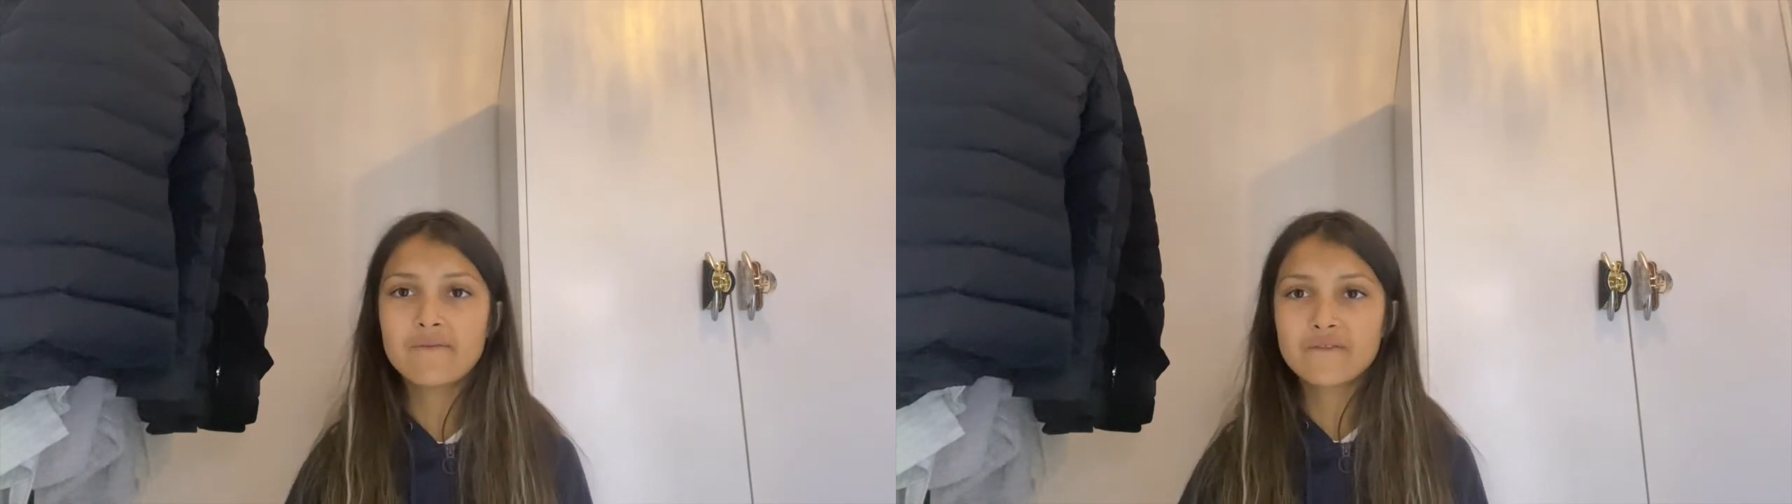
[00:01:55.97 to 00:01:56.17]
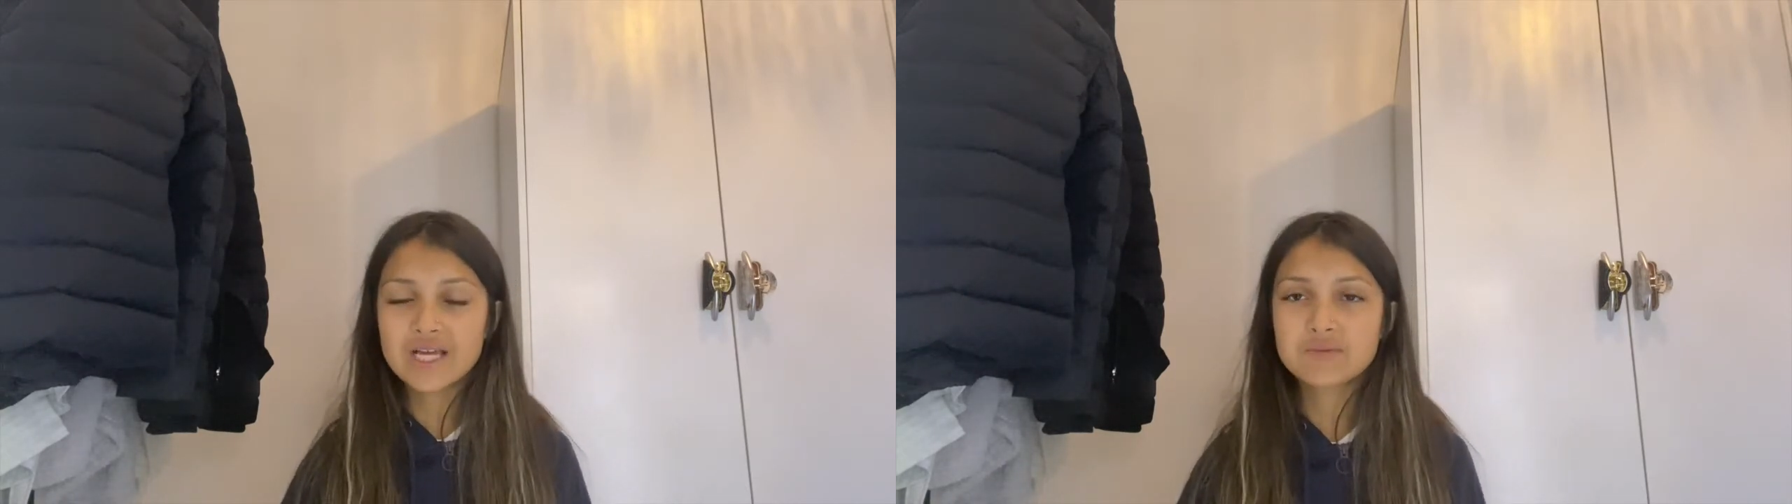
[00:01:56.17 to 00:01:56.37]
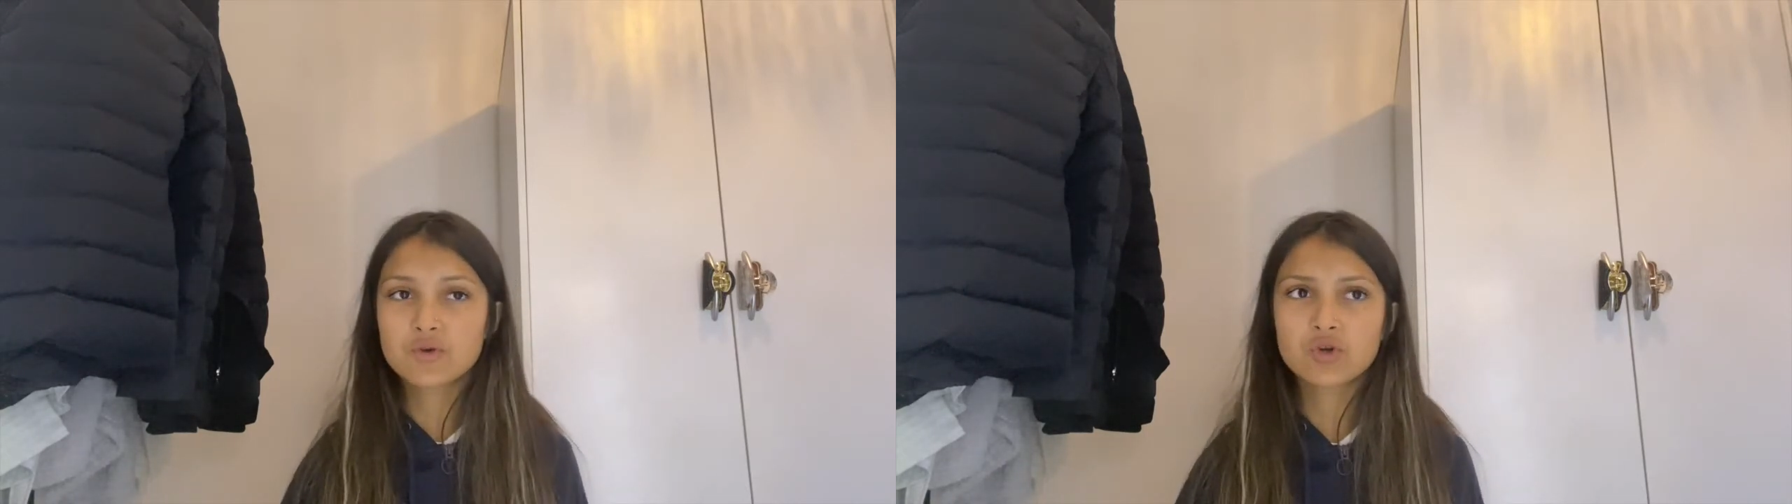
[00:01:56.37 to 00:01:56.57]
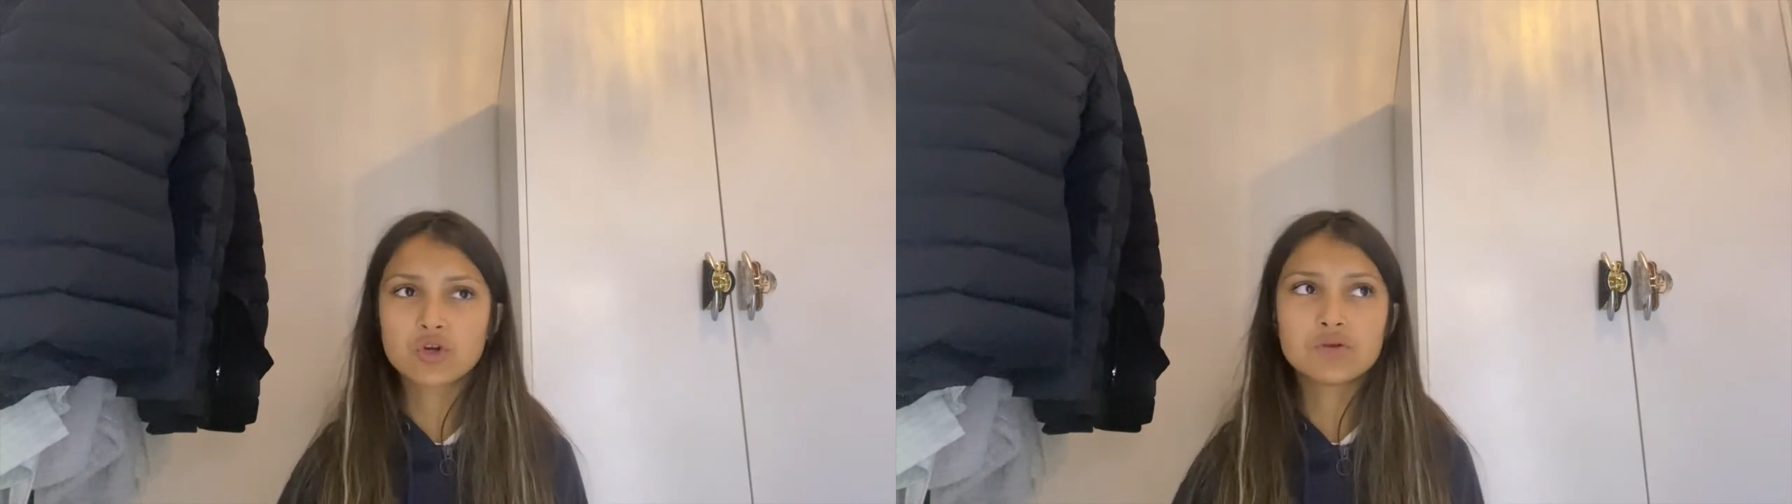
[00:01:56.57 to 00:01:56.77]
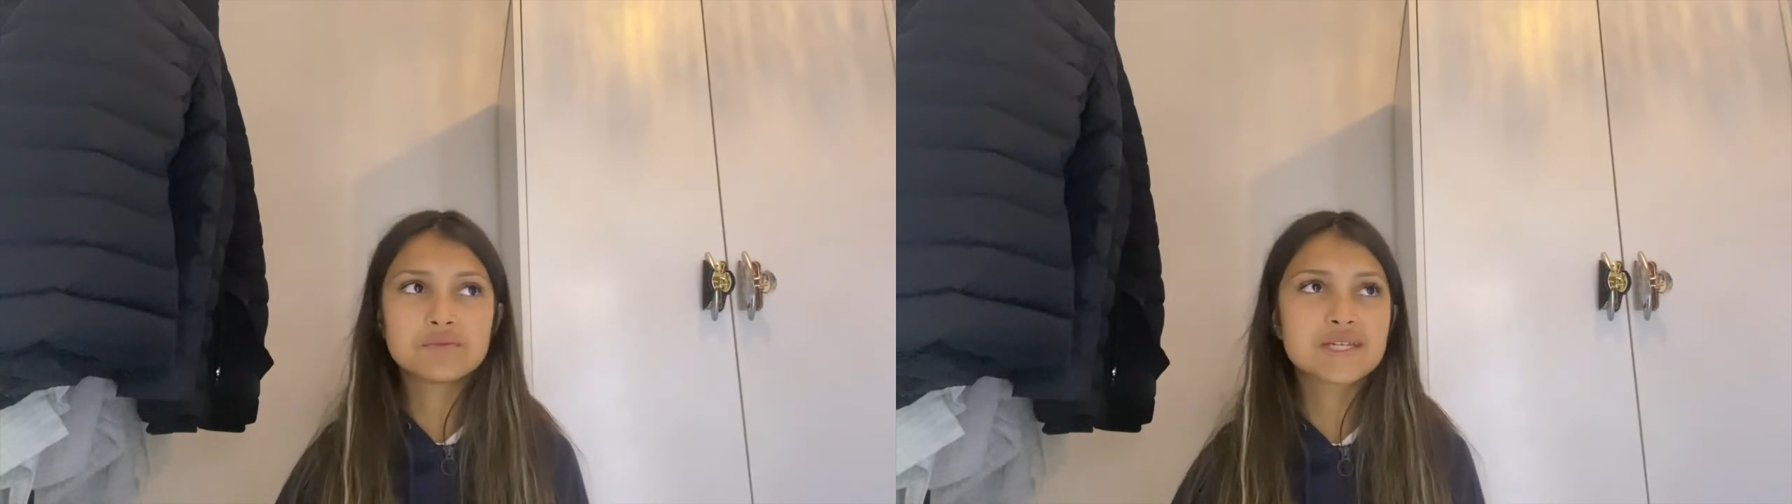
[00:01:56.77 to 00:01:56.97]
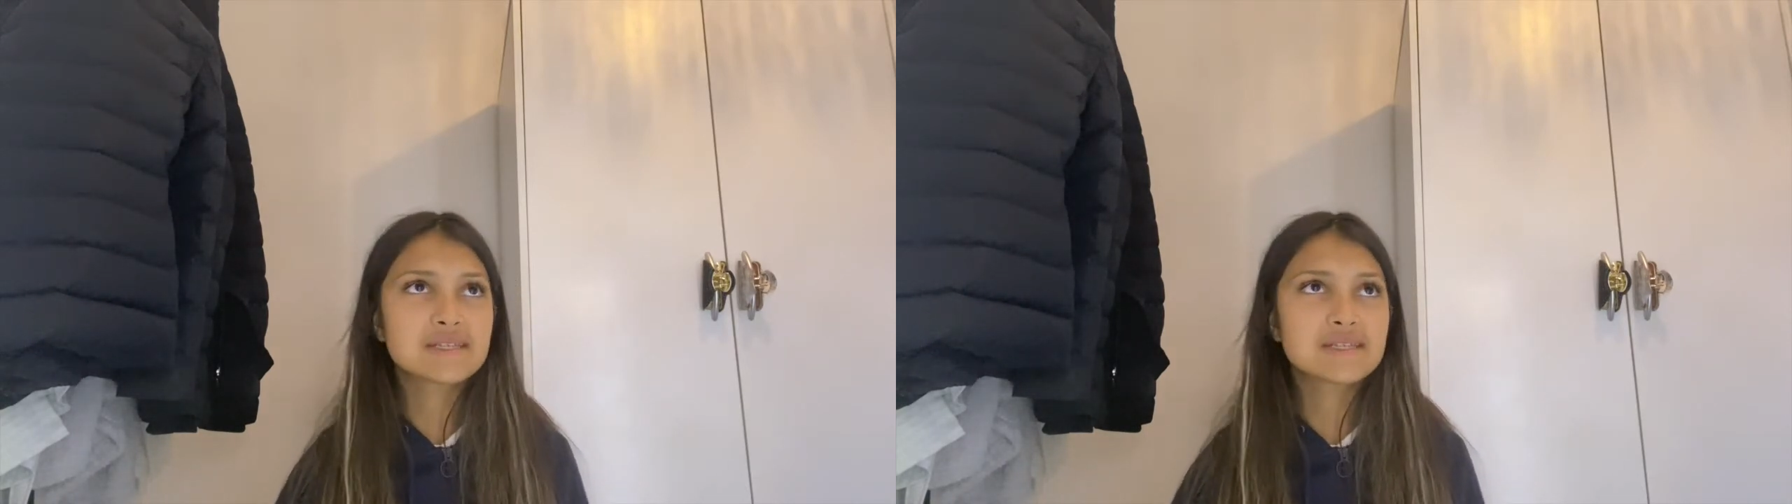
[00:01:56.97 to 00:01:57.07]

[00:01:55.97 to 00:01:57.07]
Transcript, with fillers: Facebook groups.